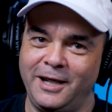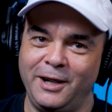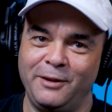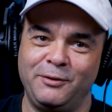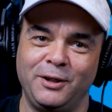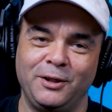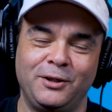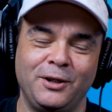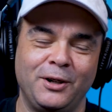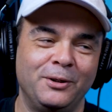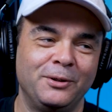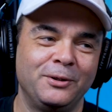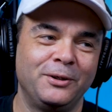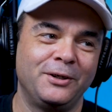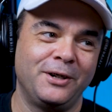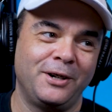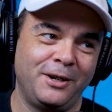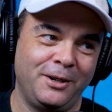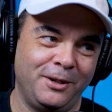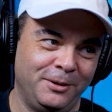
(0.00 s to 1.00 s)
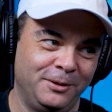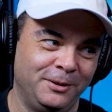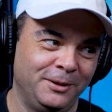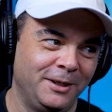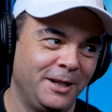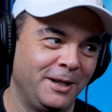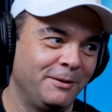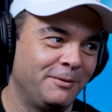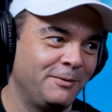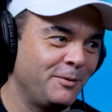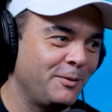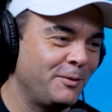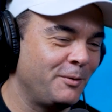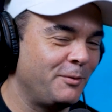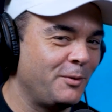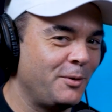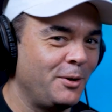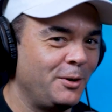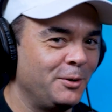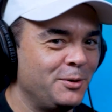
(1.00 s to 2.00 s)
If you don't know,
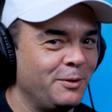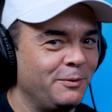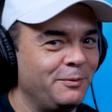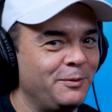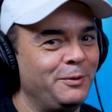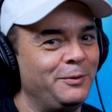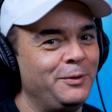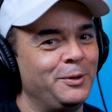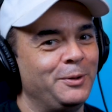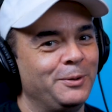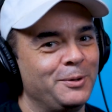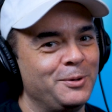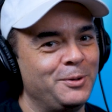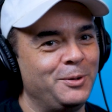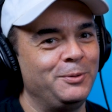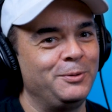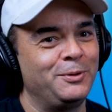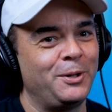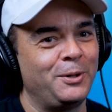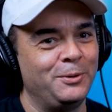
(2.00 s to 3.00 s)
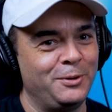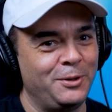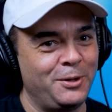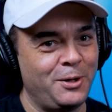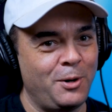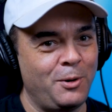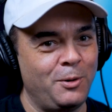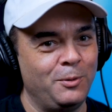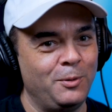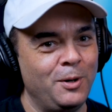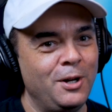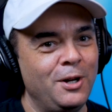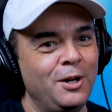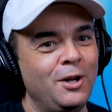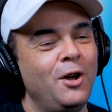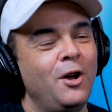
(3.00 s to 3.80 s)
for those of you viewers who don't know,